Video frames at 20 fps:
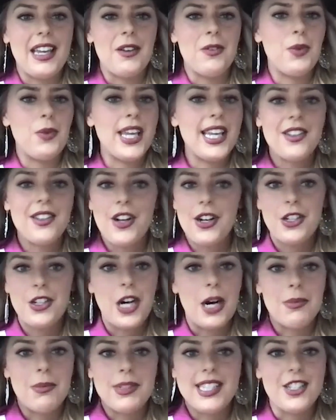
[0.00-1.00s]
week-long
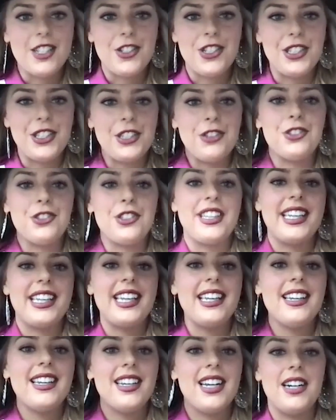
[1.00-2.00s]
competition
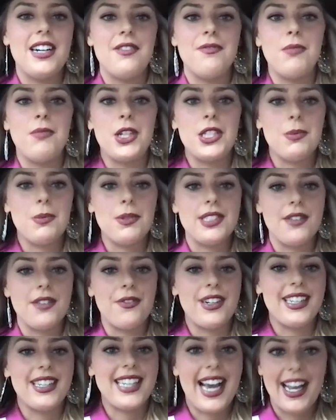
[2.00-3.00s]
usually of multiple
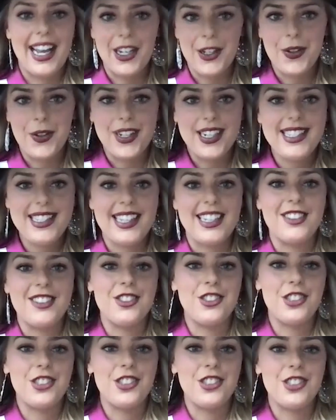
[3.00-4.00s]
different categories that
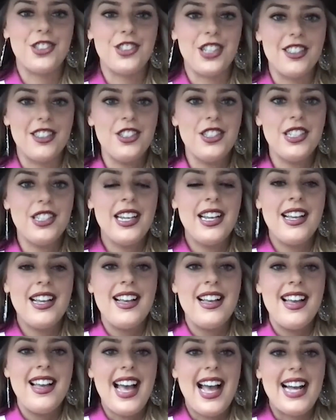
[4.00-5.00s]
are judged.
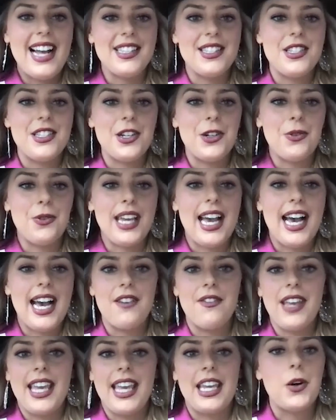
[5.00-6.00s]
And so we
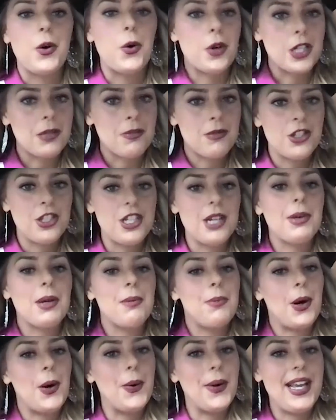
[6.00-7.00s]
have a horsemanship
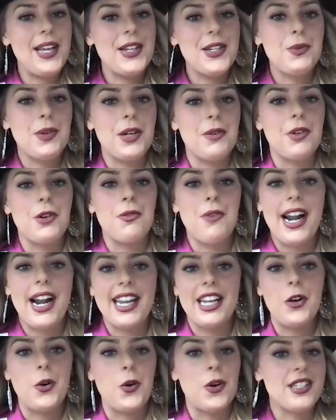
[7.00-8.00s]
component where we're
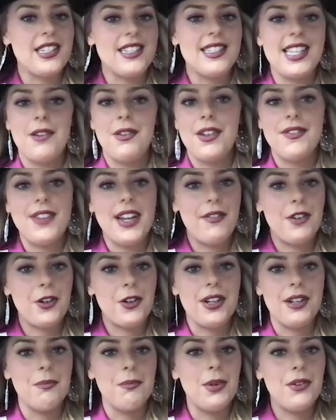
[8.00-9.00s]
riding horses that we've never
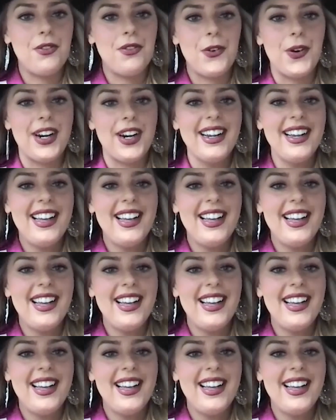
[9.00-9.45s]
ridden before.